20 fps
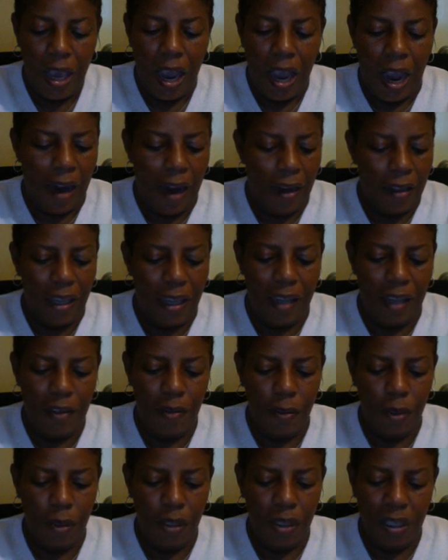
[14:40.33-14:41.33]
Our class
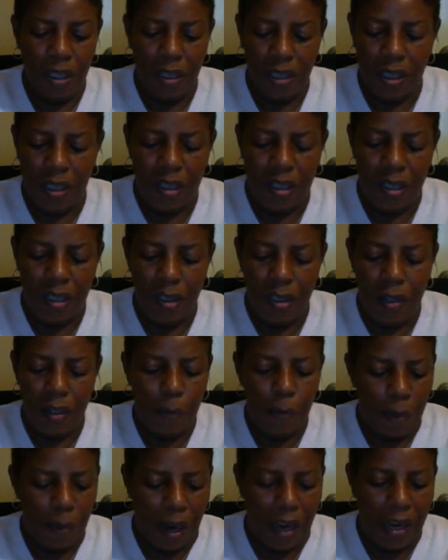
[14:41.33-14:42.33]
was consistently
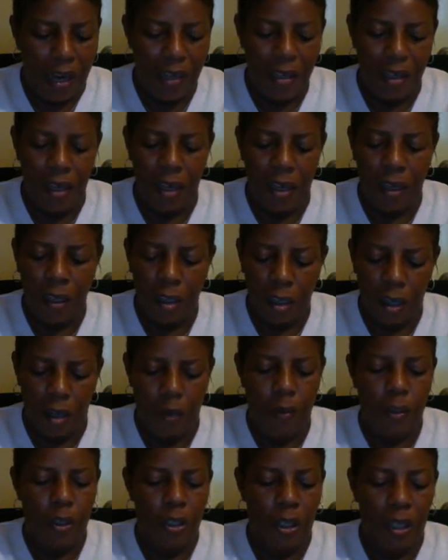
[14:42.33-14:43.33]
praised and
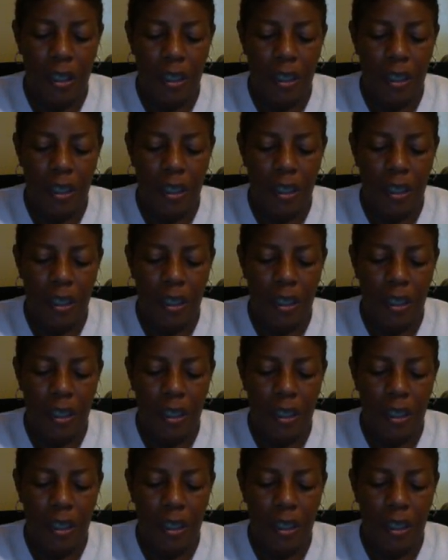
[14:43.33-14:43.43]
encouraged